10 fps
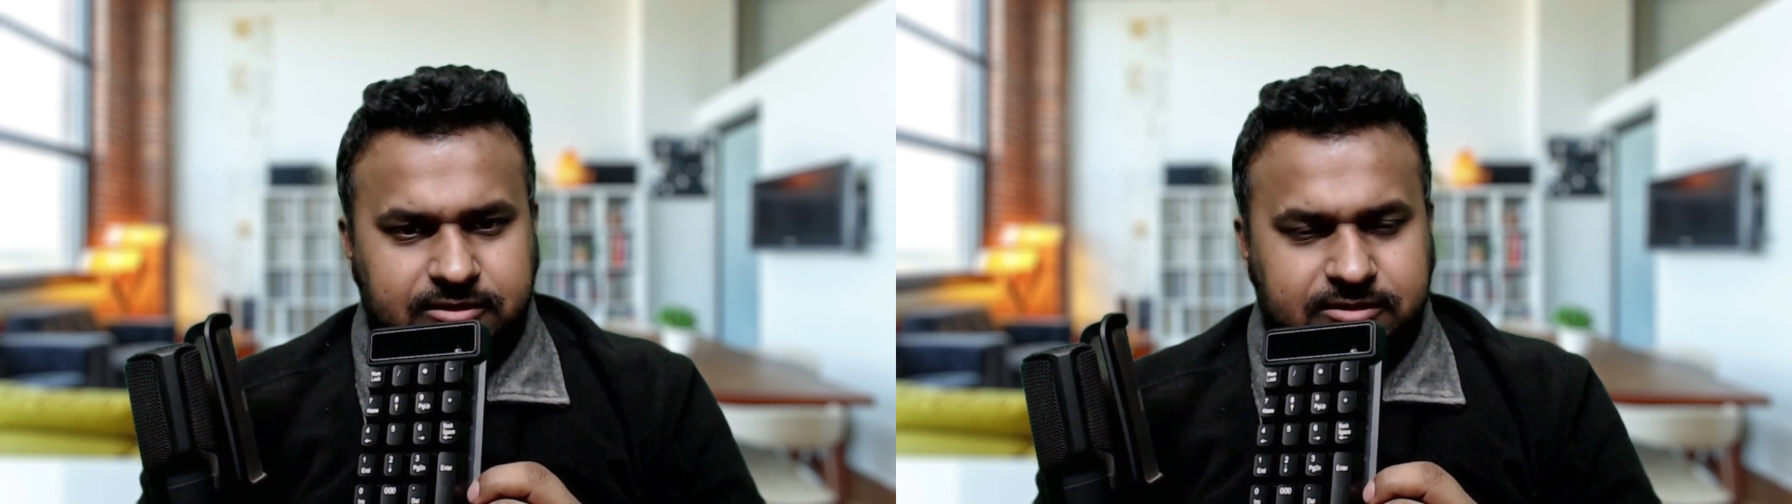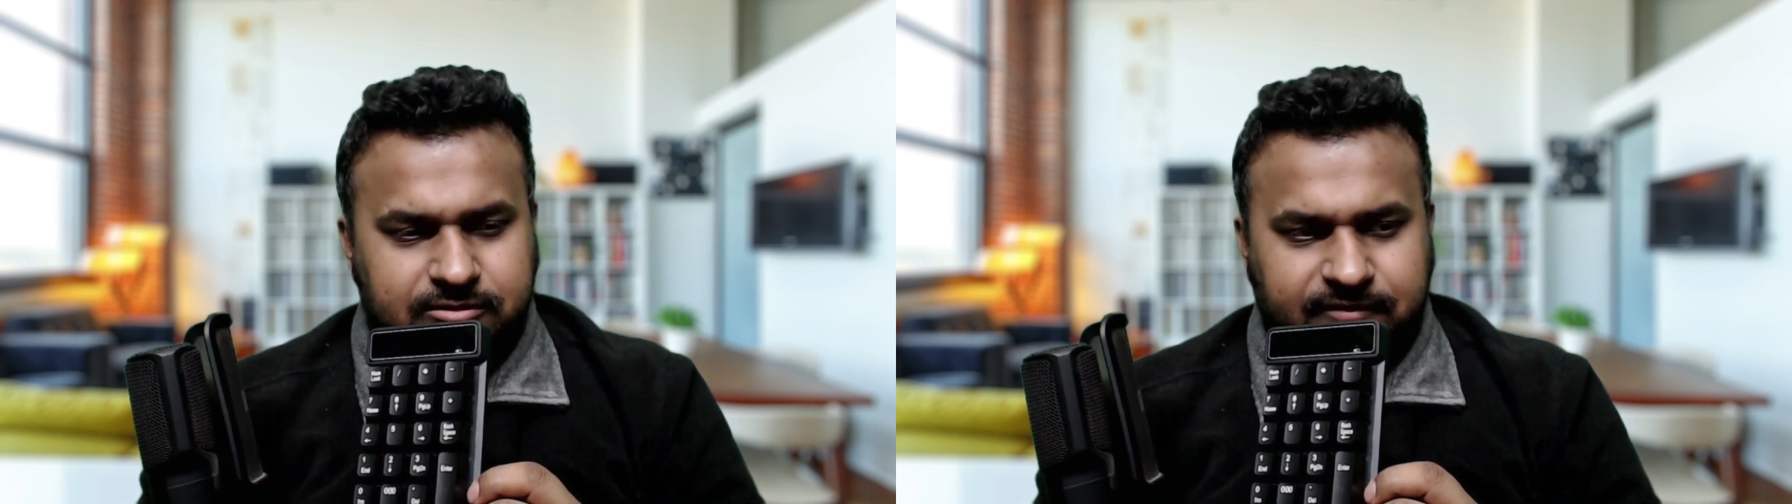
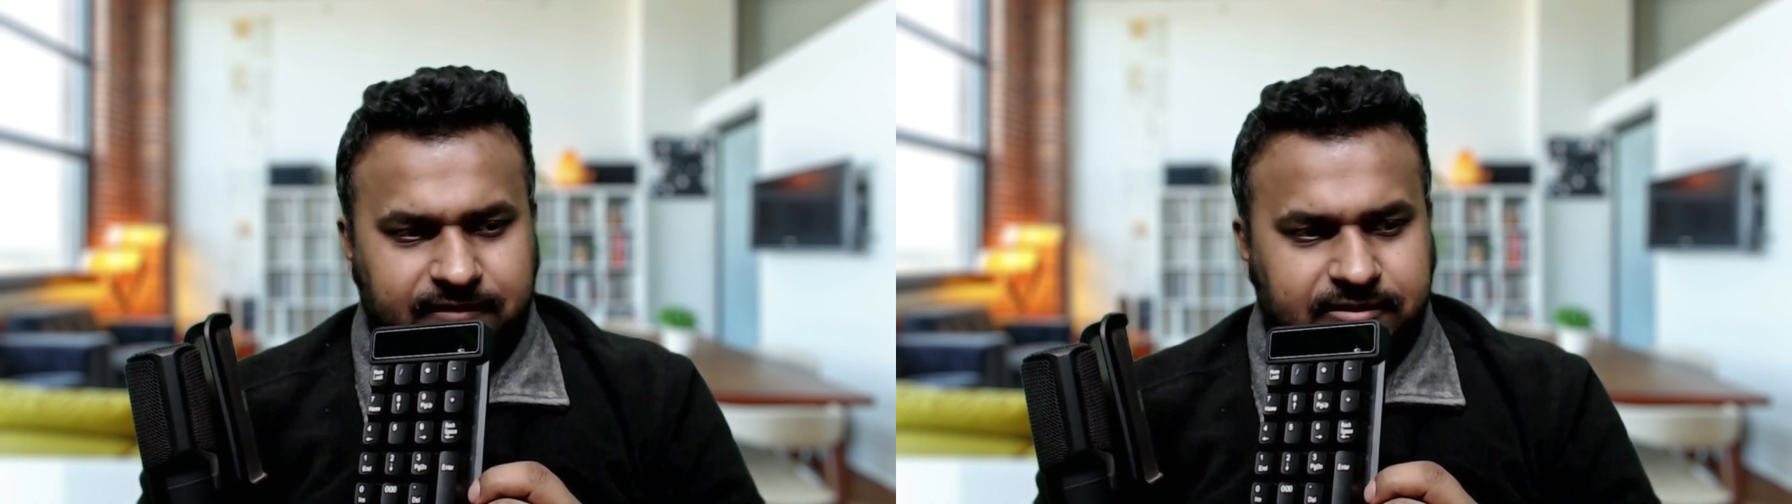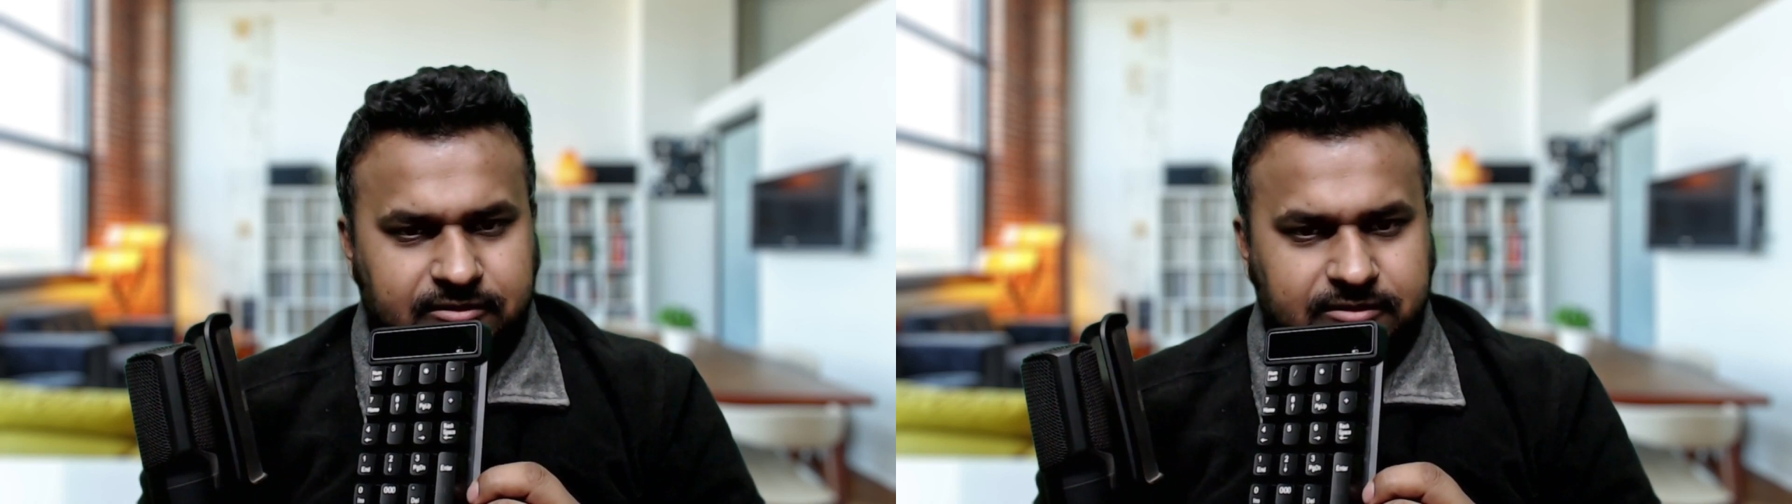or
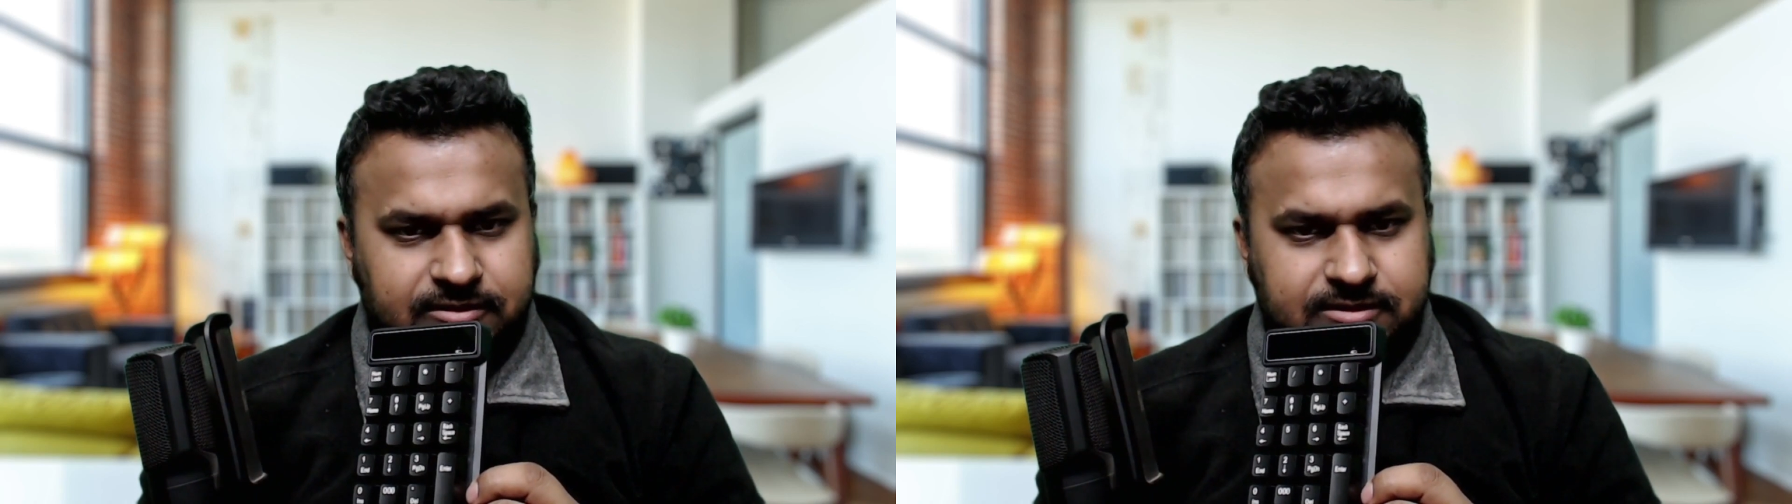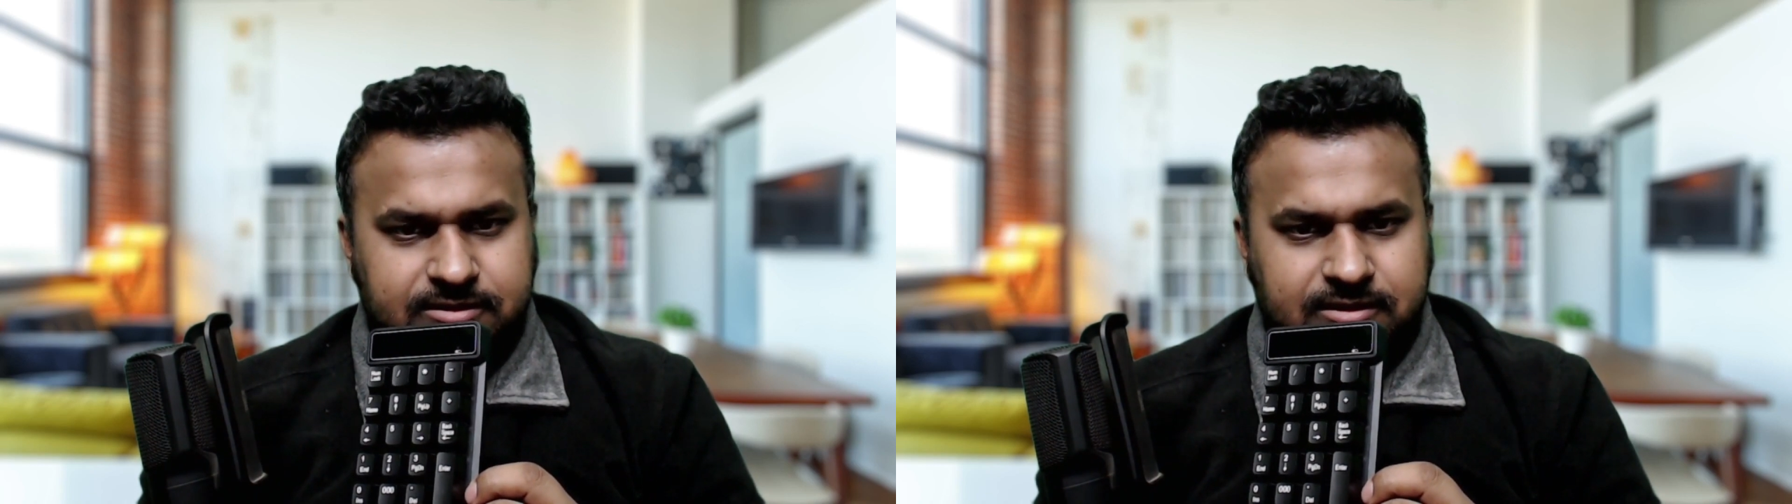
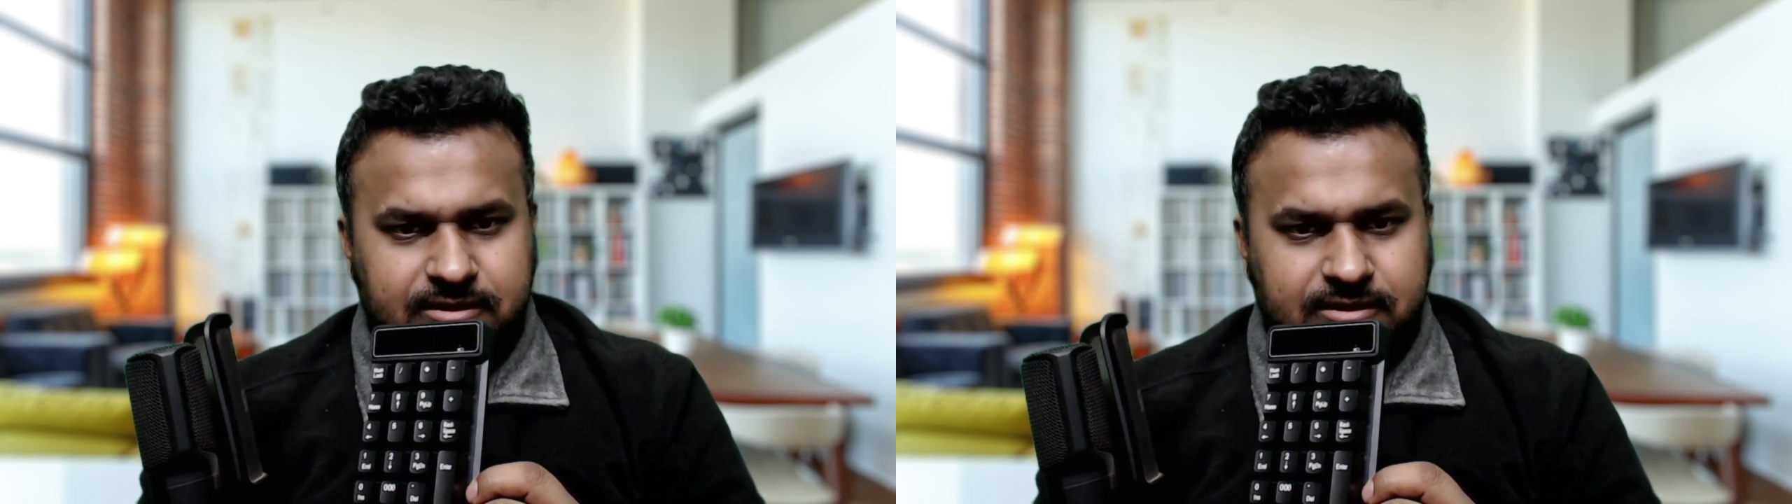$15.